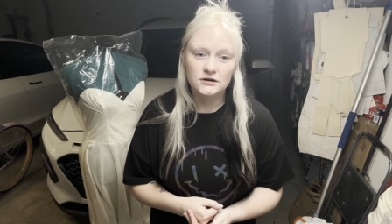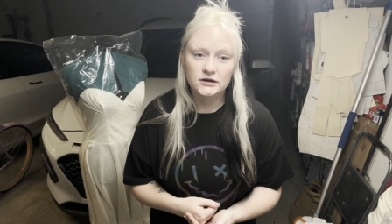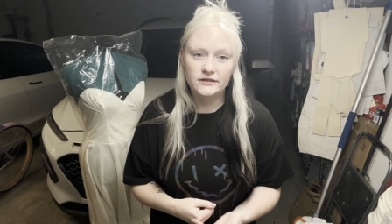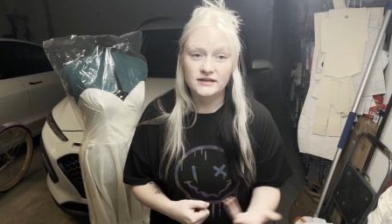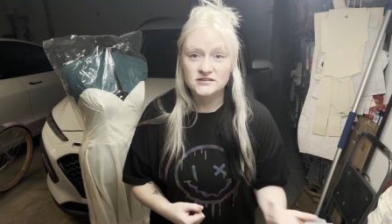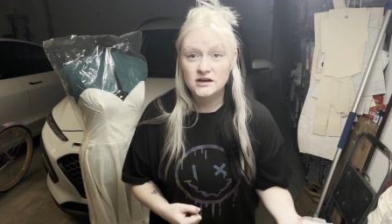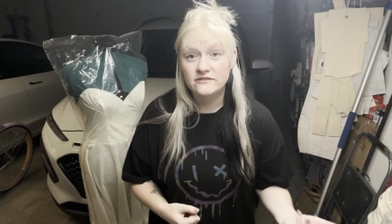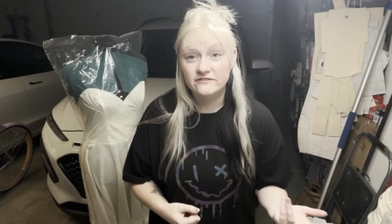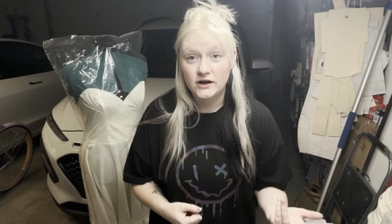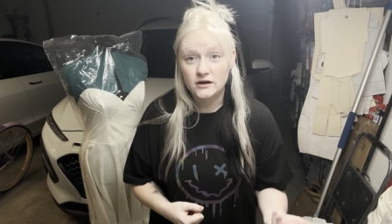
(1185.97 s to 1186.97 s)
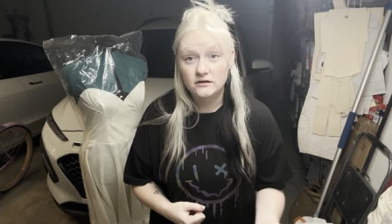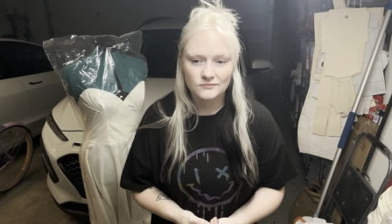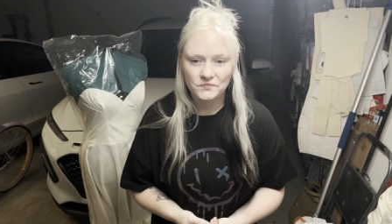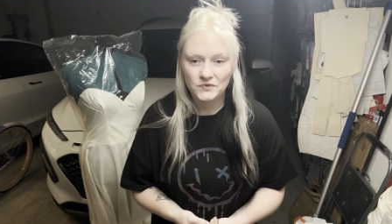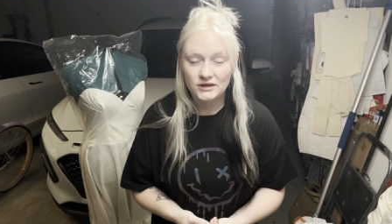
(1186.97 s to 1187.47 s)
That's kind of
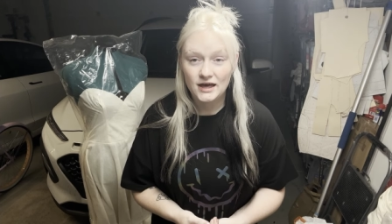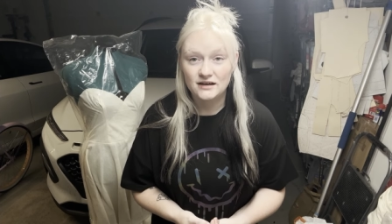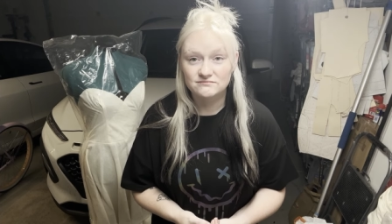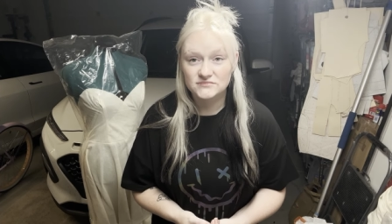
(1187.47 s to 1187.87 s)
fun. Yeah,